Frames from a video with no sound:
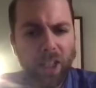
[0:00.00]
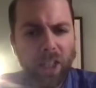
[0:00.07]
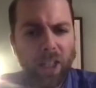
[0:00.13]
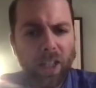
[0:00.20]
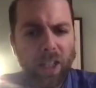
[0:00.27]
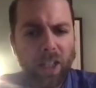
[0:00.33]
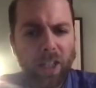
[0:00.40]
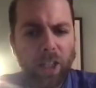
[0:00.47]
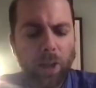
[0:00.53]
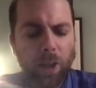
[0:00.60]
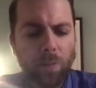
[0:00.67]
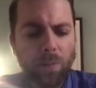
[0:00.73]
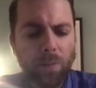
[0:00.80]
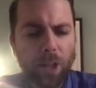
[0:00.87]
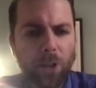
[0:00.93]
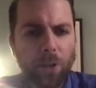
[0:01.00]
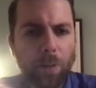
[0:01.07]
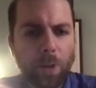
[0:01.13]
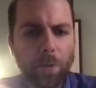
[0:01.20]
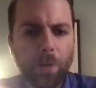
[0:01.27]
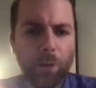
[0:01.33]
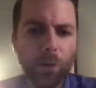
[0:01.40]
I don't
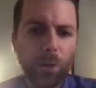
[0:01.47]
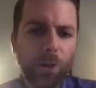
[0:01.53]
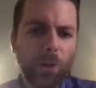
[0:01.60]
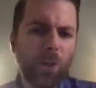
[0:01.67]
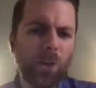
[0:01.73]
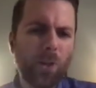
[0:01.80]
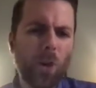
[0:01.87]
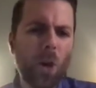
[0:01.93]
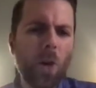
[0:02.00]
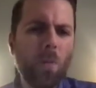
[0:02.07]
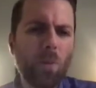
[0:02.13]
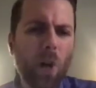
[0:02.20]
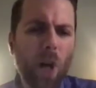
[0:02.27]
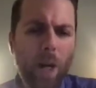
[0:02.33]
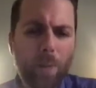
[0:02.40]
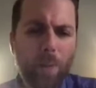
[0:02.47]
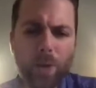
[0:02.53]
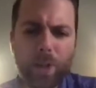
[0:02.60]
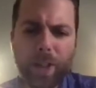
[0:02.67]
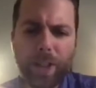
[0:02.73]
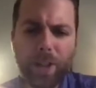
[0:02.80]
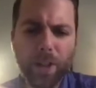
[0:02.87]
remember if it was armed
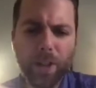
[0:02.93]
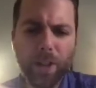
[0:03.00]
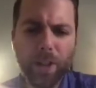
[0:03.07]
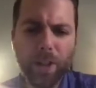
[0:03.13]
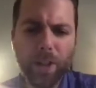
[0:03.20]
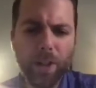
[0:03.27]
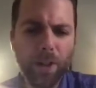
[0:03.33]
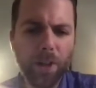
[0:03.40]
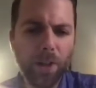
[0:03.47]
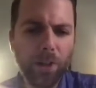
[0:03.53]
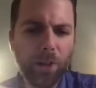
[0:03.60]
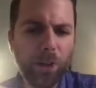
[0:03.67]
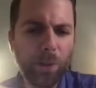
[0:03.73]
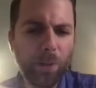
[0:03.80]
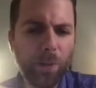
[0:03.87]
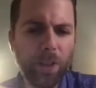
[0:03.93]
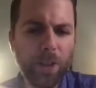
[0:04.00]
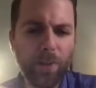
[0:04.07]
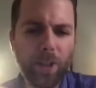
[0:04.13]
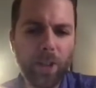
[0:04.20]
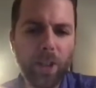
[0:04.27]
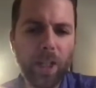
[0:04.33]
robbery or
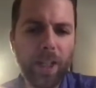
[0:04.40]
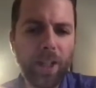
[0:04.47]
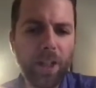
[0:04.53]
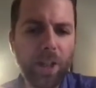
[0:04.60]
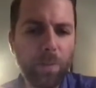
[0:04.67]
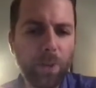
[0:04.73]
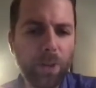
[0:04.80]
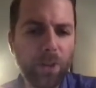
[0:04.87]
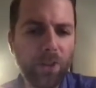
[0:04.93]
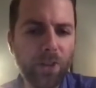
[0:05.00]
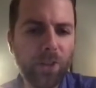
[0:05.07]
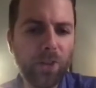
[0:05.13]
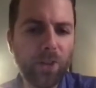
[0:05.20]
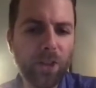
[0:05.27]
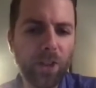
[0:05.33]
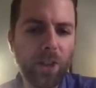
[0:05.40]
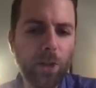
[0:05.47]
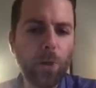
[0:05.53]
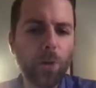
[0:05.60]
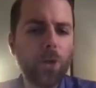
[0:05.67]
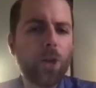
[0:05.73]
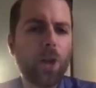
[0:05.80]
something of the like, but
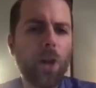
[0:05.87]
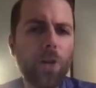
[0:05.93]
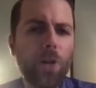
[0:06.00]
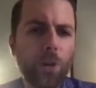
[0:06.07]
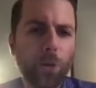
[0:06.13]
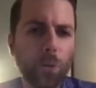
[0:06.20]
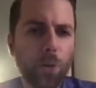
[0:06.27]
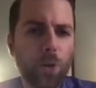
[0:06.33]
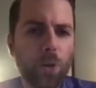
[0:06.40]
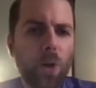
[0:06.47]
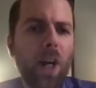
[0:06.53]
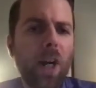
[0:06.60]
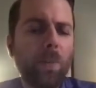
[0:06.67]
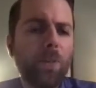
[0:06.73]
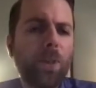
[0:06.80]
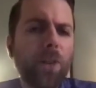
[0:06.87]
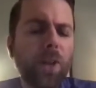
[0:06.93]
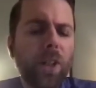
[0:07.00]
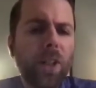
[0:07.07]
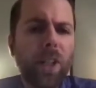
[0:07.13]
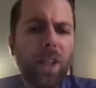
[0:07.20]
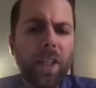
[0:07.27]
all charges were dropped
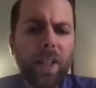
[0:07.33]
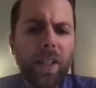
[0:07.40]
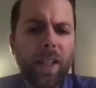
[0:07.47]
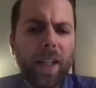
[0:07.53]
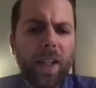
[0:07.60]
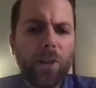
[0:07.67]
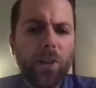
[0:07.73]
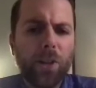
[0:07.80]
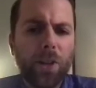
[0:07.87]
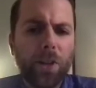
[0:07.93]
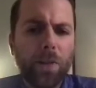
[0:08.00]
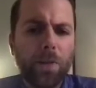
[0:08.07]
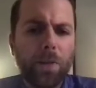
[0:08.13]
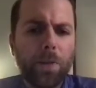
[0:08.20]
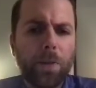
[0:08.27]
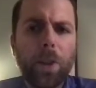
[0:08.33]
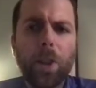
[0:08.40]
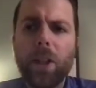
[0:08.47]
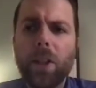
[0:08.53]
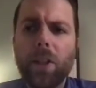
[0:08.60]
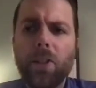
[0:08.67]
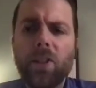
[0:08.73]
as of
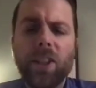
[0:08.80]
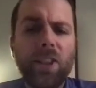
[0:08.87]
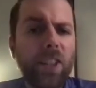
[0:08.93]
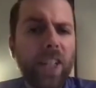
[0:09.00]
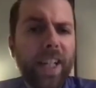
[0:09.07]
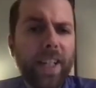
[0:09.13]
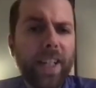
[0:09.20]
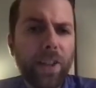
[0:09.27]
today.